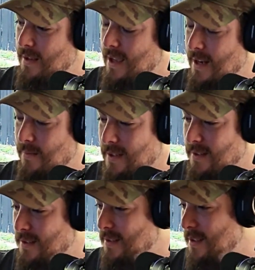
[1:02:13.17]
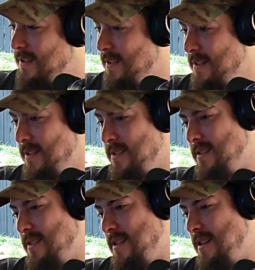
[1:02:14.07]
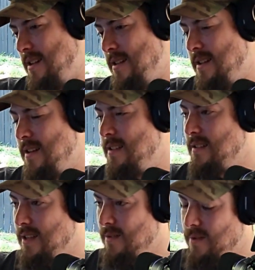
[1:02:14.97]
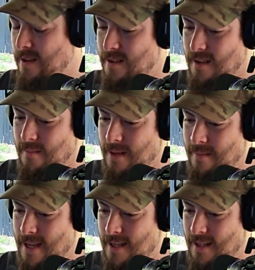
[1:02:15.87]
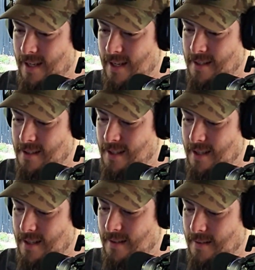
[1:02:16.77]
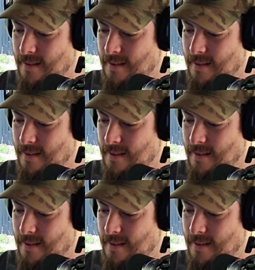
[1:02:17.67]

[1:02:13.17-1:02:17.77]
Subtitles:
Anyways, another thing I wanted to talk about, man, is so